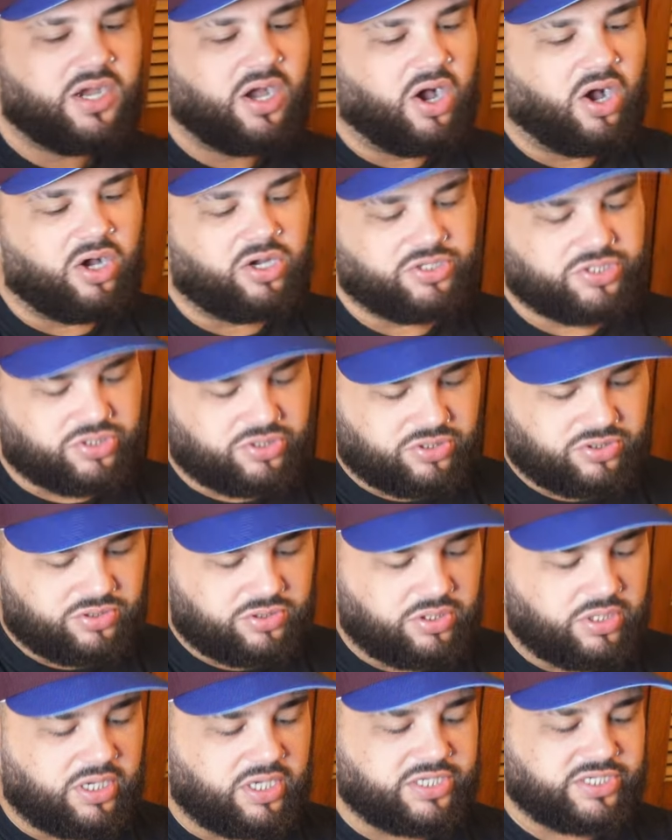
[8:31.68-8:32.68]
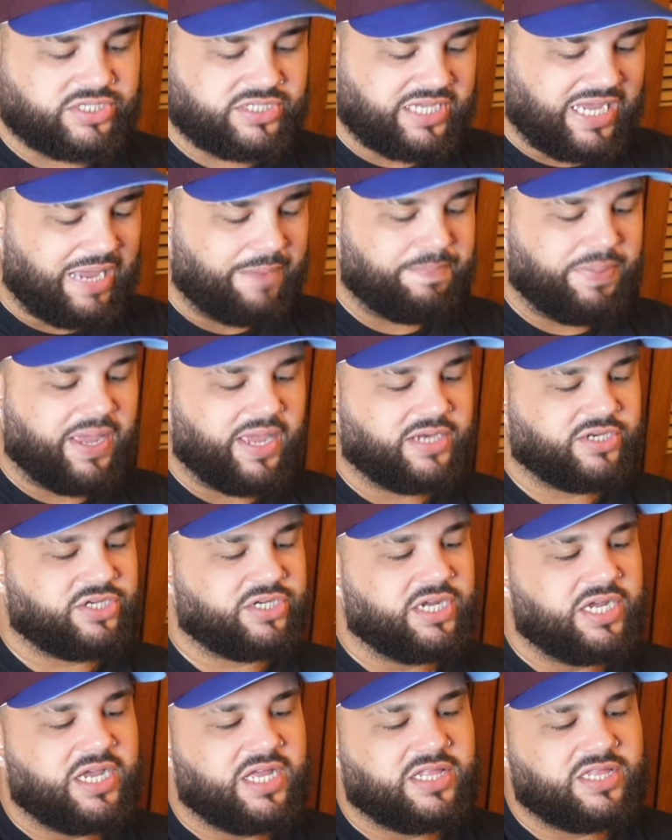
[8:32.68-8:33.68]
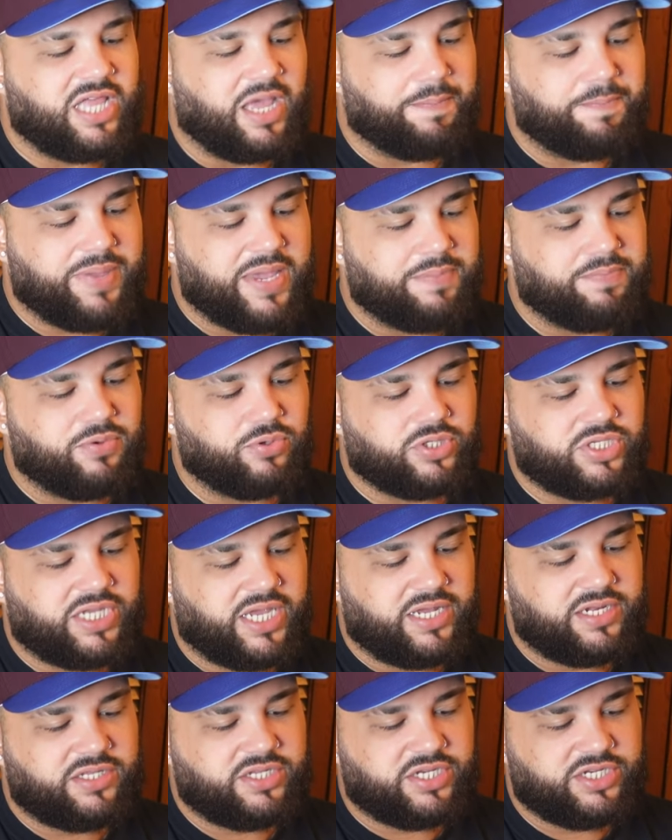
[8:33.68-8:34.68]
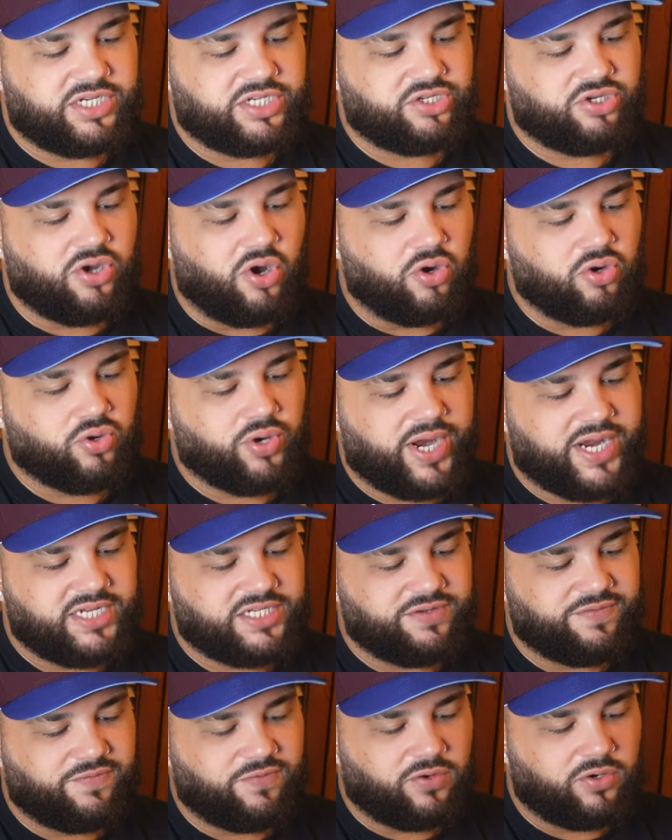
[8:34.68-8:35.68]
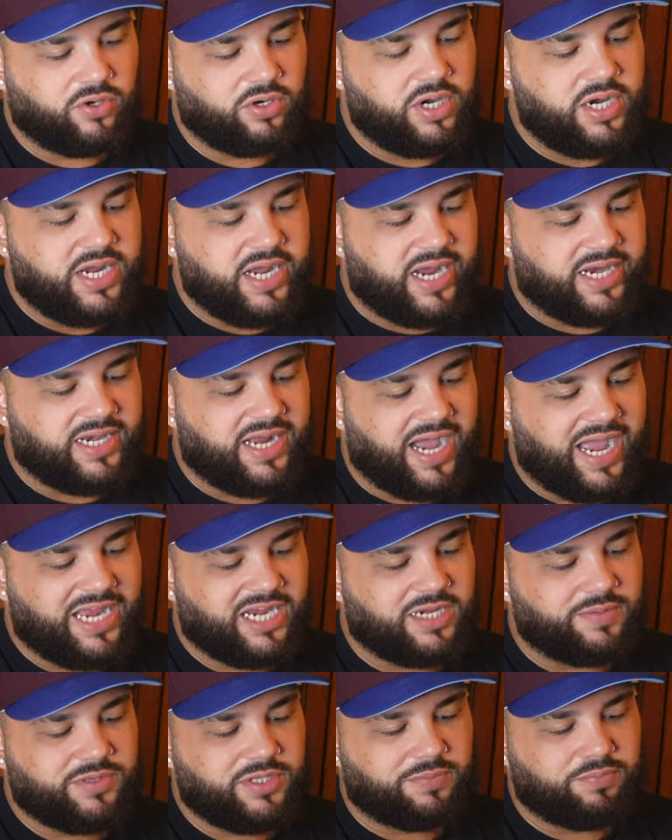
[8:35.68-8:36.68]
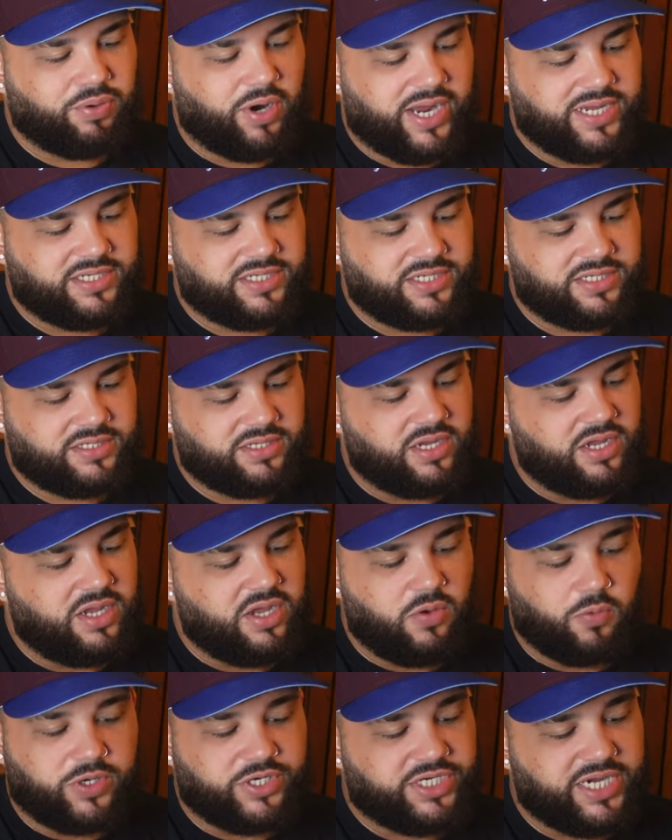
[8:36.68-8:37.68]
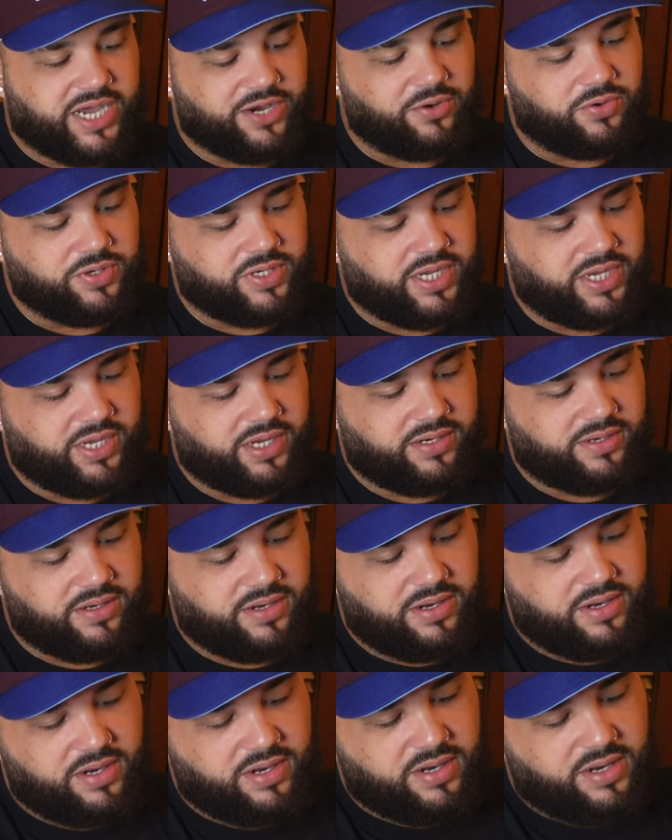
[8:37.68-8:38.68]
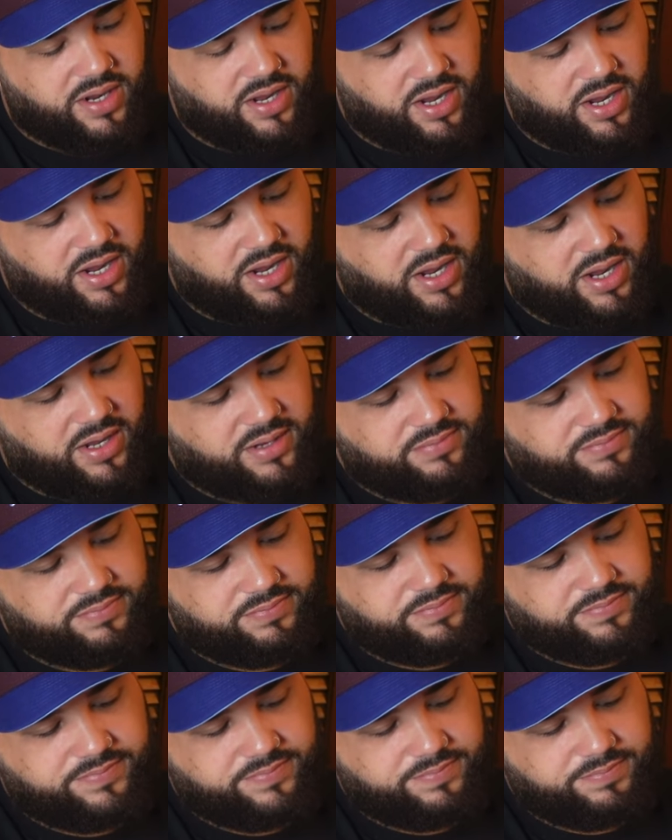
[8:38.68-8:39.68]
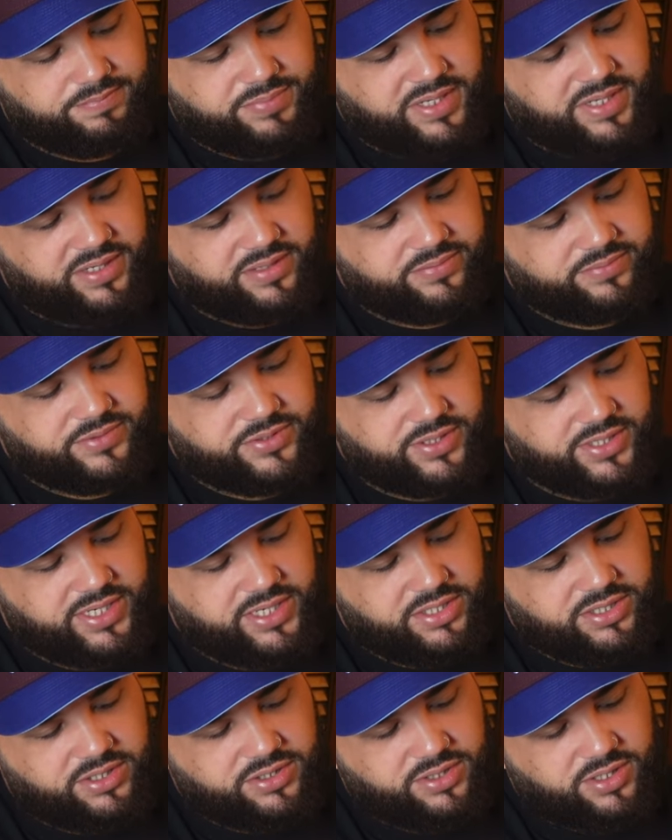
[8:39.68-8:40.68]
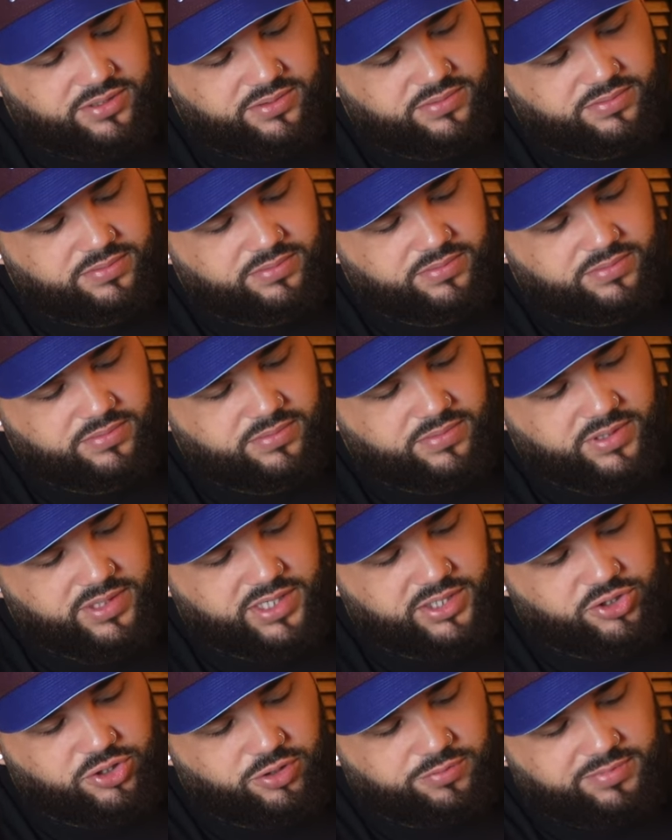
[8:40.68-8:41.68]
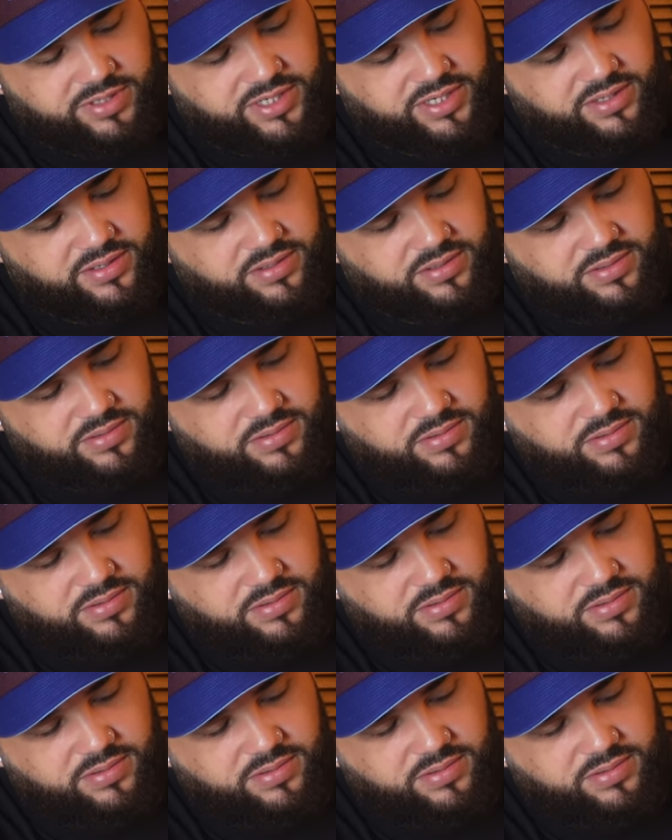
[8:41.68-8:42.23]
Also, a side patch that people tend to just go crazy for and hike up the prices, which I don't get. But to each his own, get your money.